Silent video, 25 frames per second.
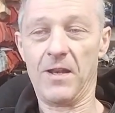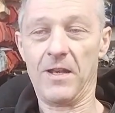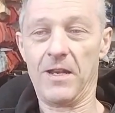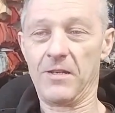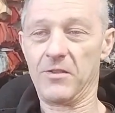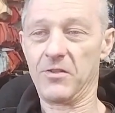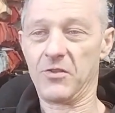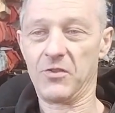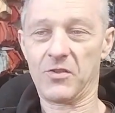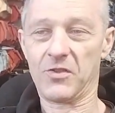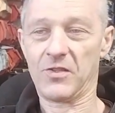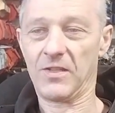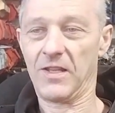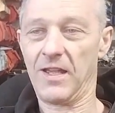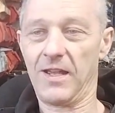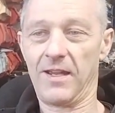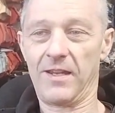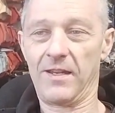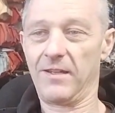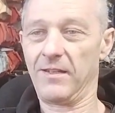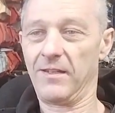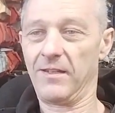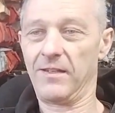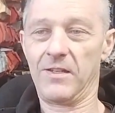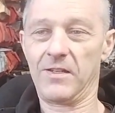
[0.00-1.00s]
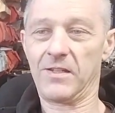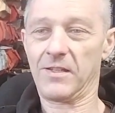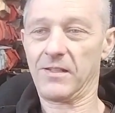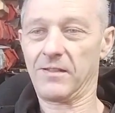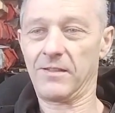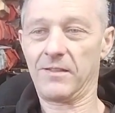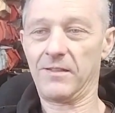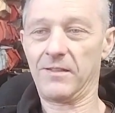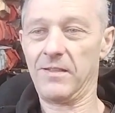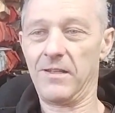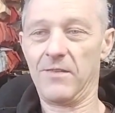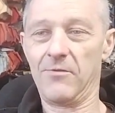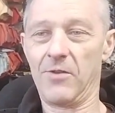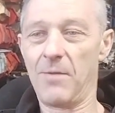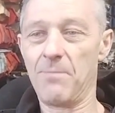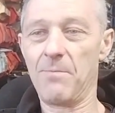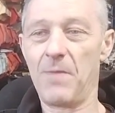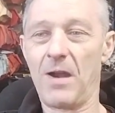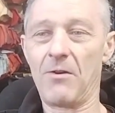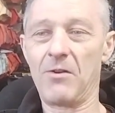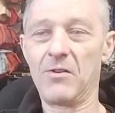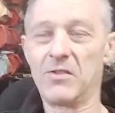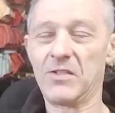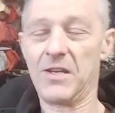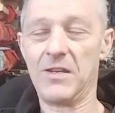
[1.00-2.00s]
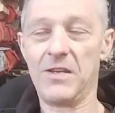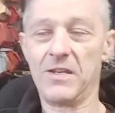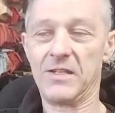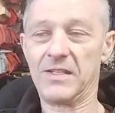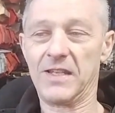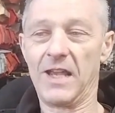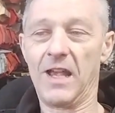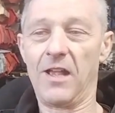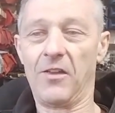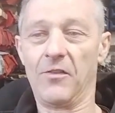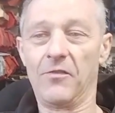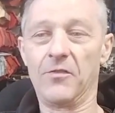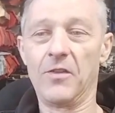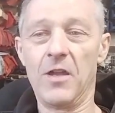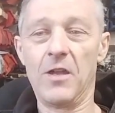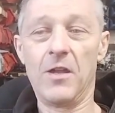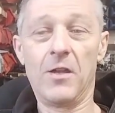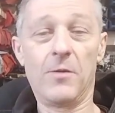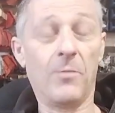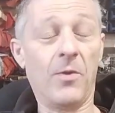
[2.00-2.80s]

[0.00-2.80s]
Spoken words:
and it's just like, you're embarrassing yourself.